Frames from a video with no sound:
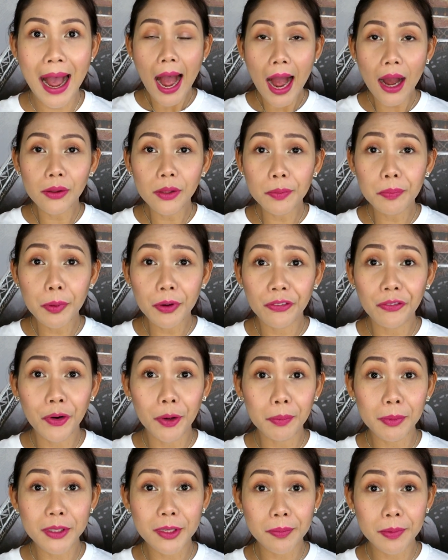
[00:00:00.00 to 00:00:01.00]
how the
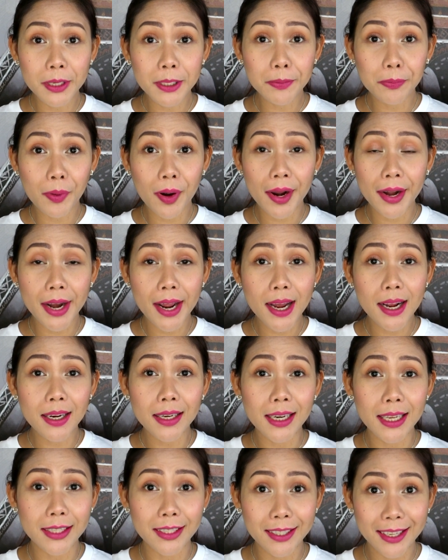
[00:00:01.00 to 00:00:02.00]
performance of this product,
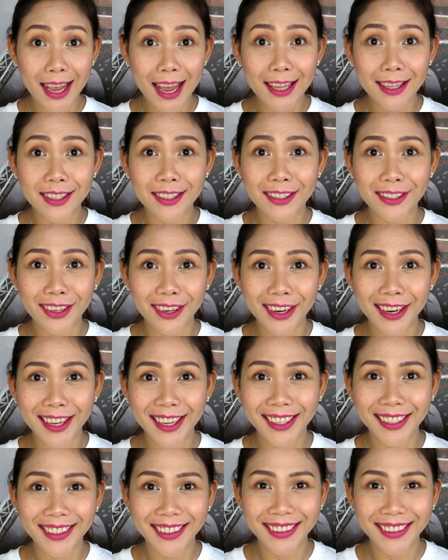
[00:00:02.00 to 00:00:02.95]
let's get started.